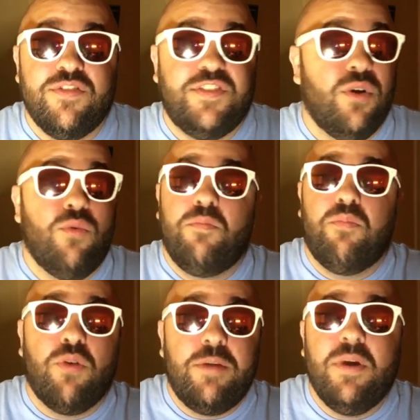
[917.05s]
So
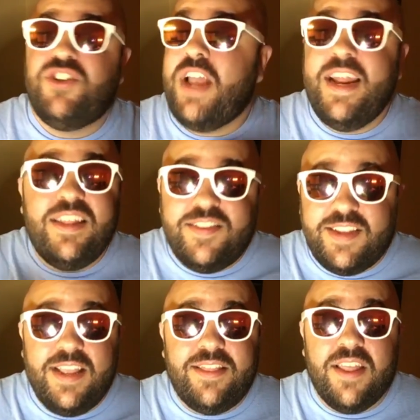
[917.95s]
pretty much any
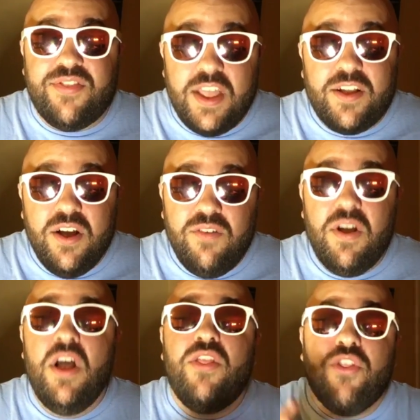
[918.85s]
state they think
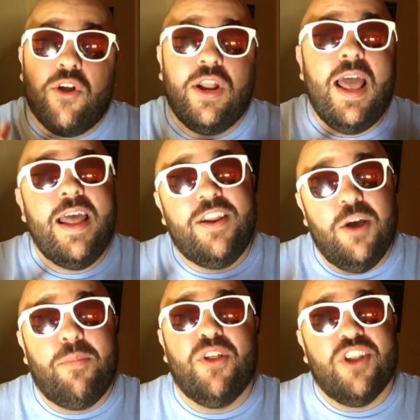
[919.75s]
of, they're gonna end
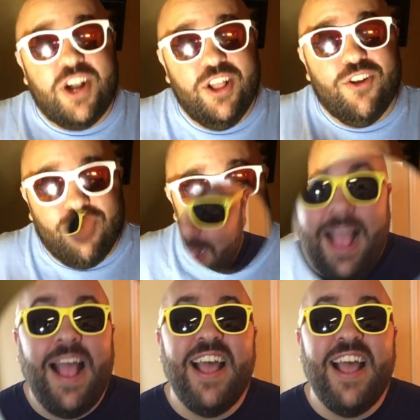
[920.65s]
up on the color red.